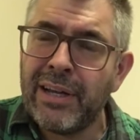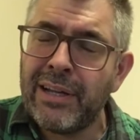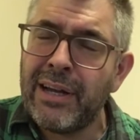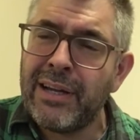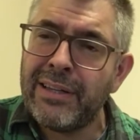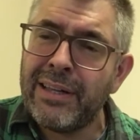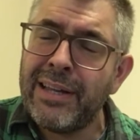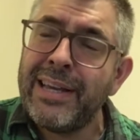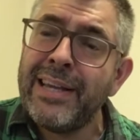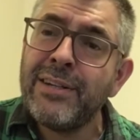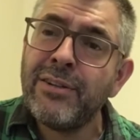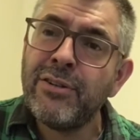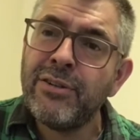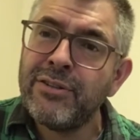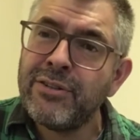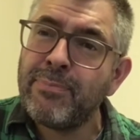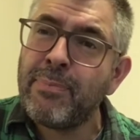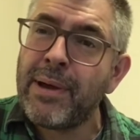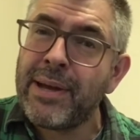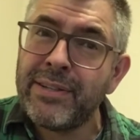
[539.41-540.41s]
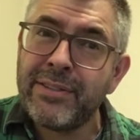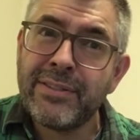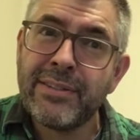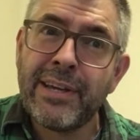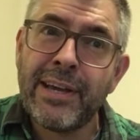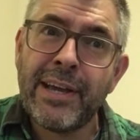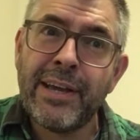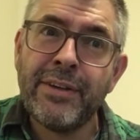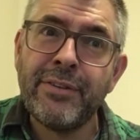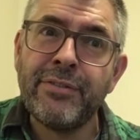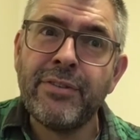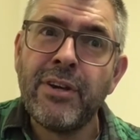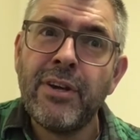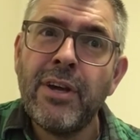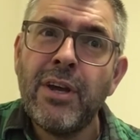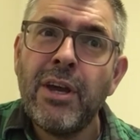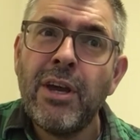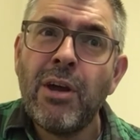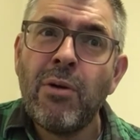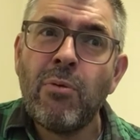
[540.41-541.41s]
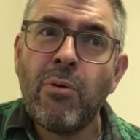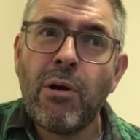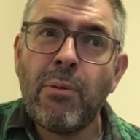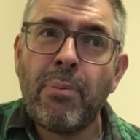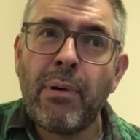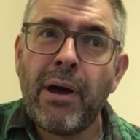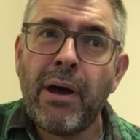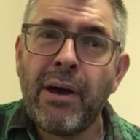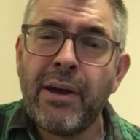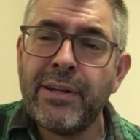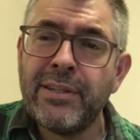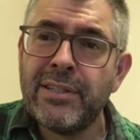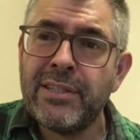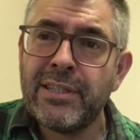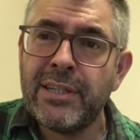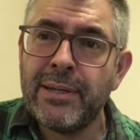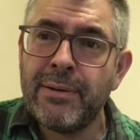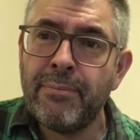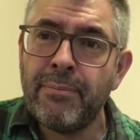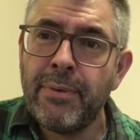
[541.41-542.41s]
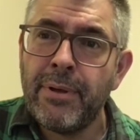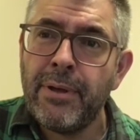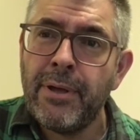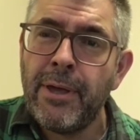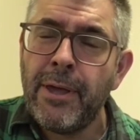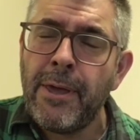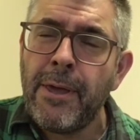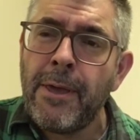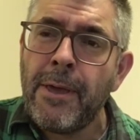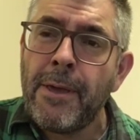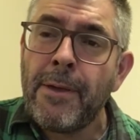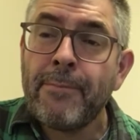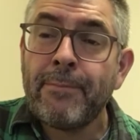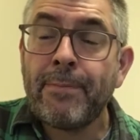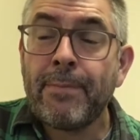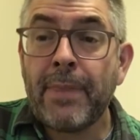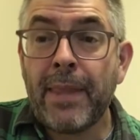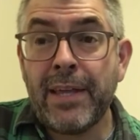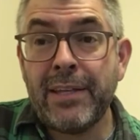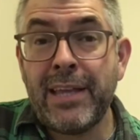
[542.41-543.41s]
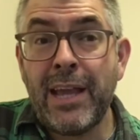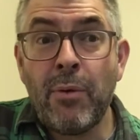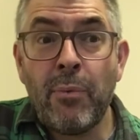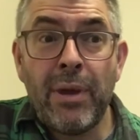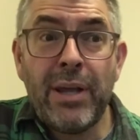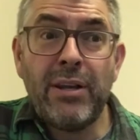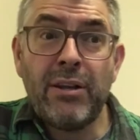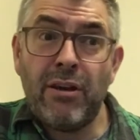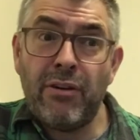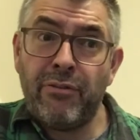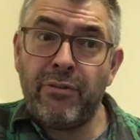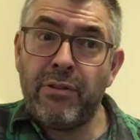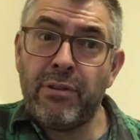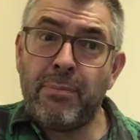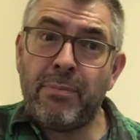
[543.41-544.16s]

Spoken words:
a leader whose best days were behind him. And yet we know from the